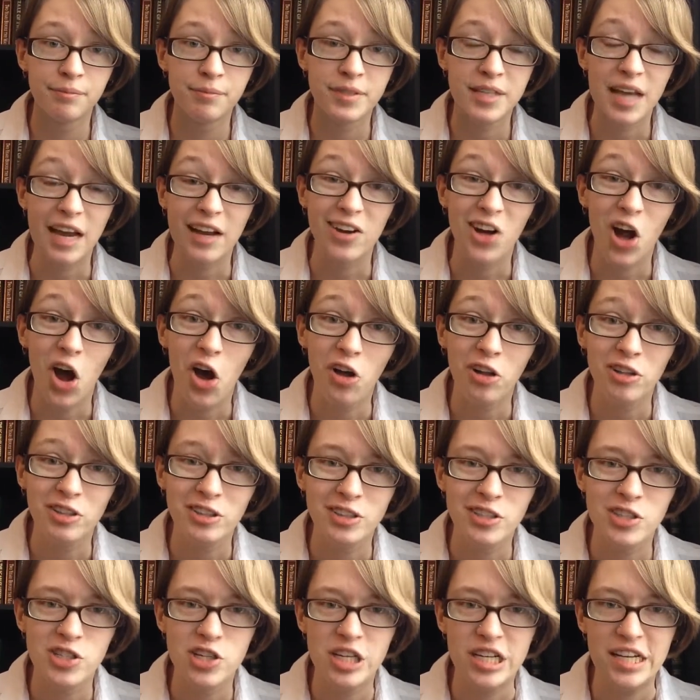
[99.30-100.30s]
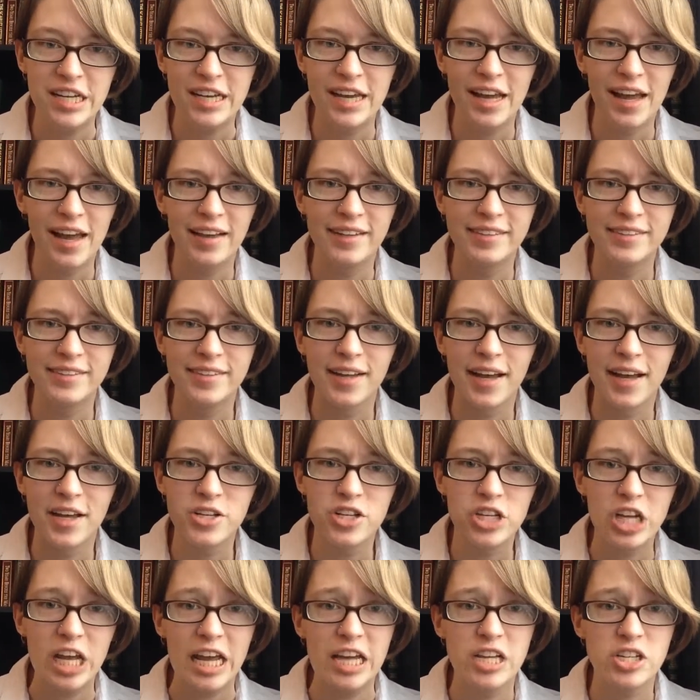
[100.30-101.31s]
technology and
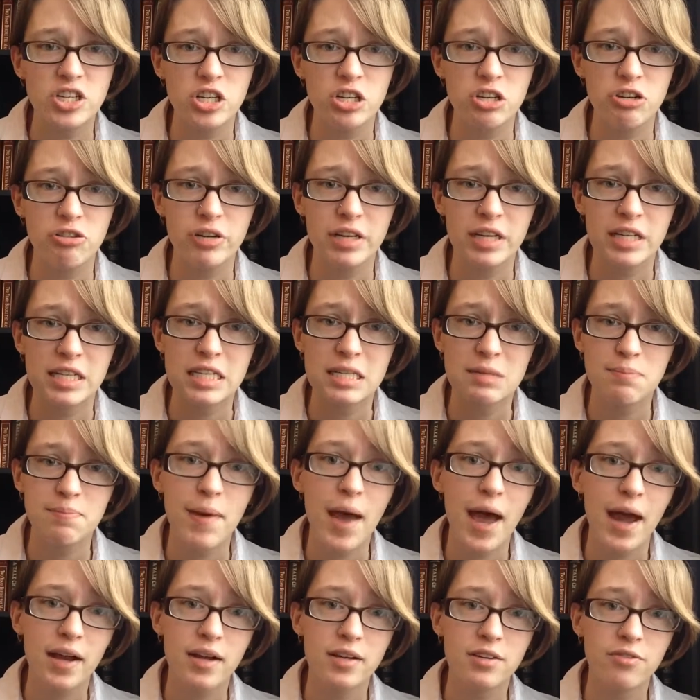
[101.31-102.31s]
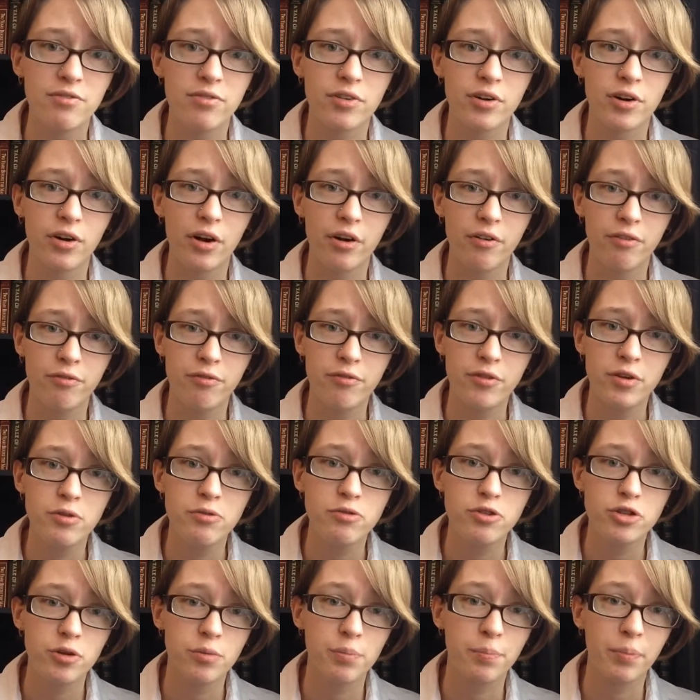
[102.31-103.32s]
education you'd expect for a
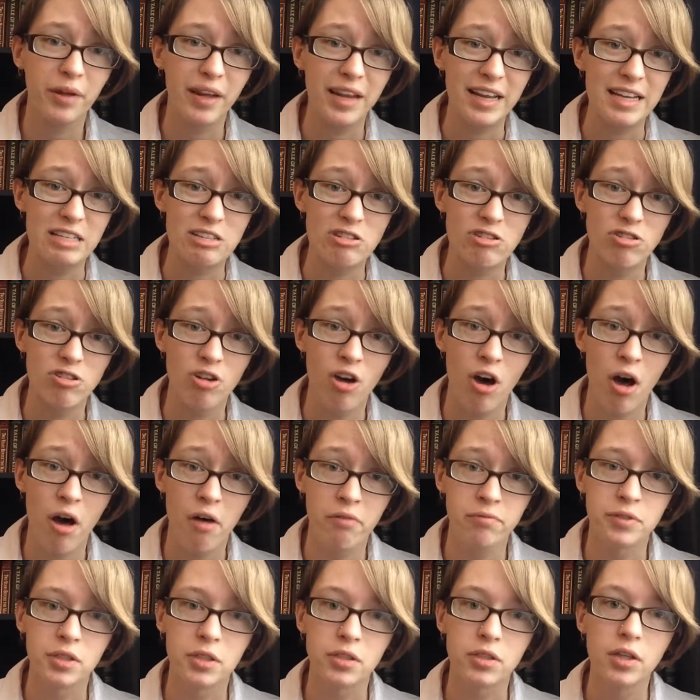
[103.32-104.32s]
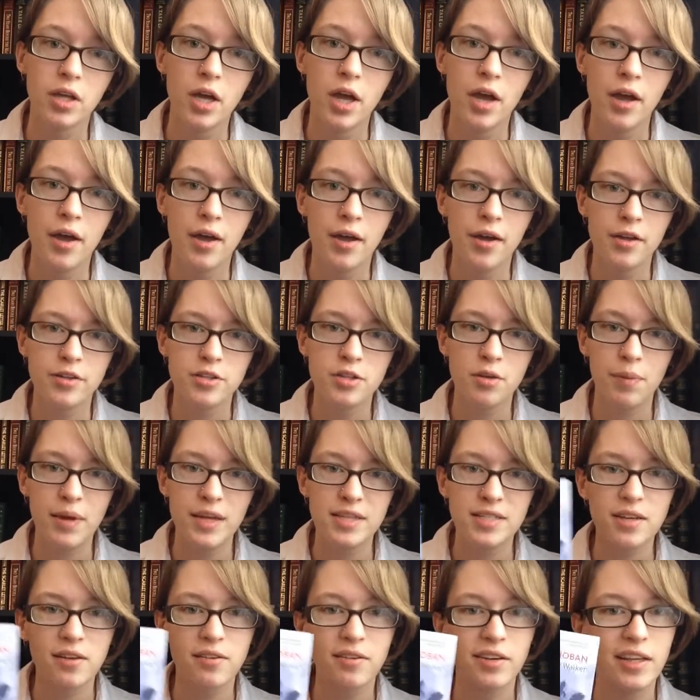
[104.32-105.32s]
future-placed novel. So
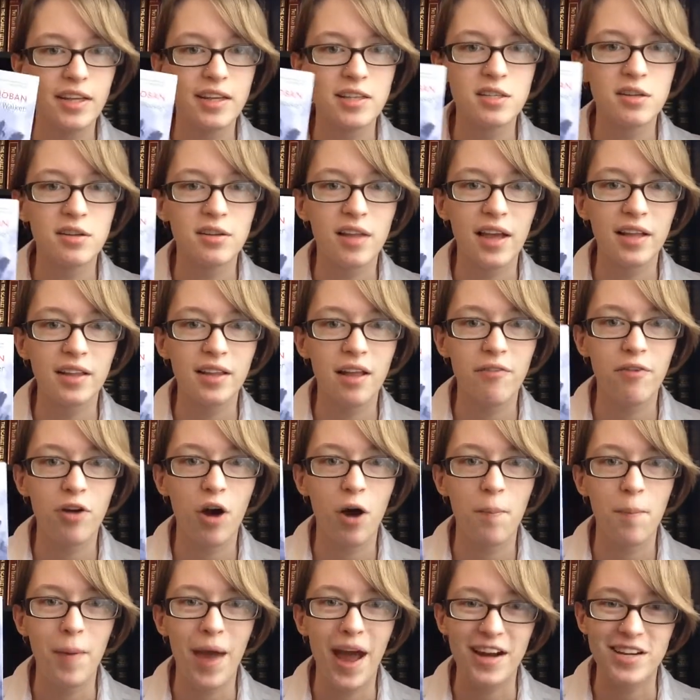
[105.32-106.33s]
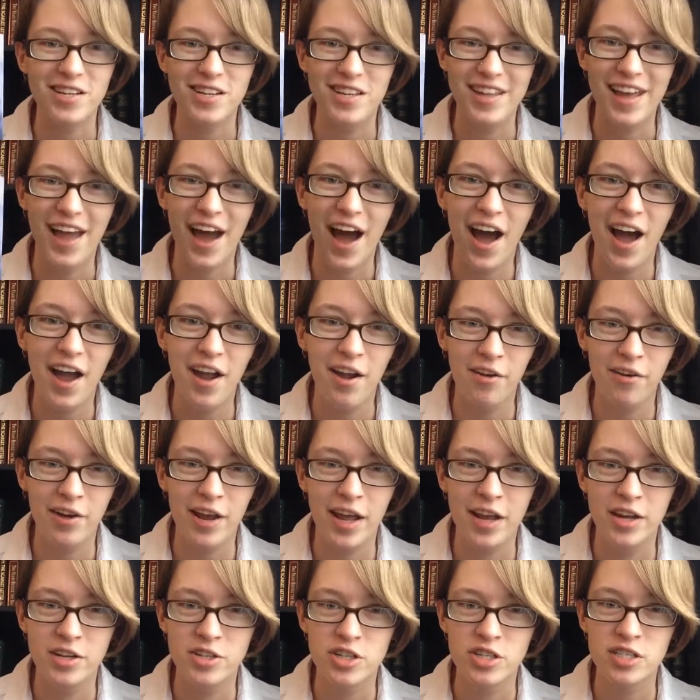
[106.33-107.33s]
basically it's like they've gone back to the Iron
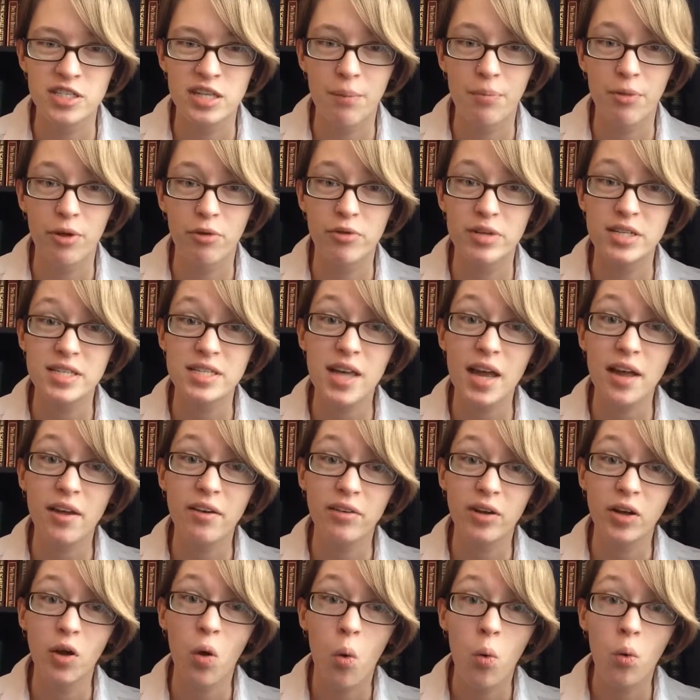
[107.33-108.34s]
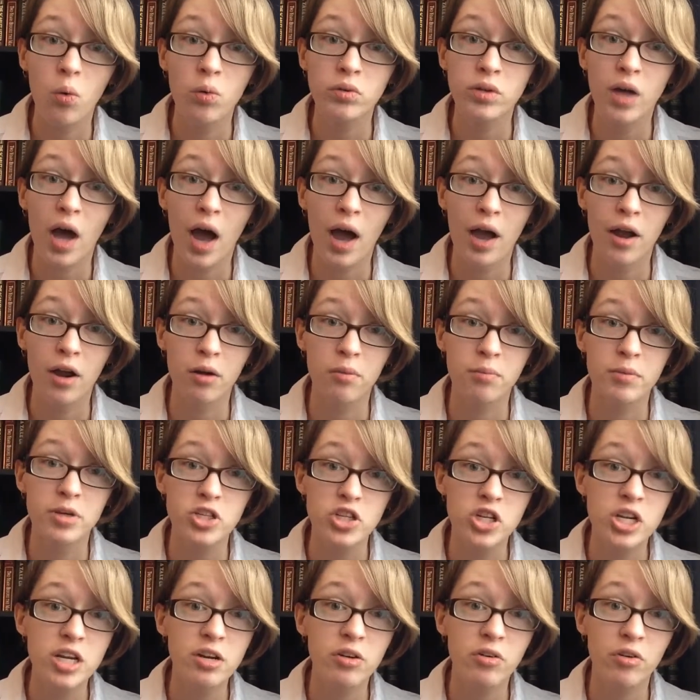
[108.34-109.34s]
Age, except they're recycling old iron
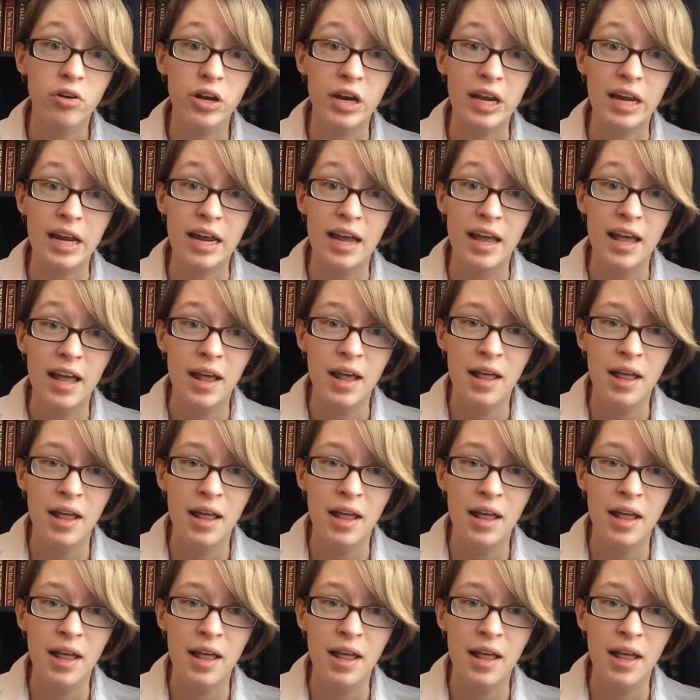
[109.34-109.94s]
machinery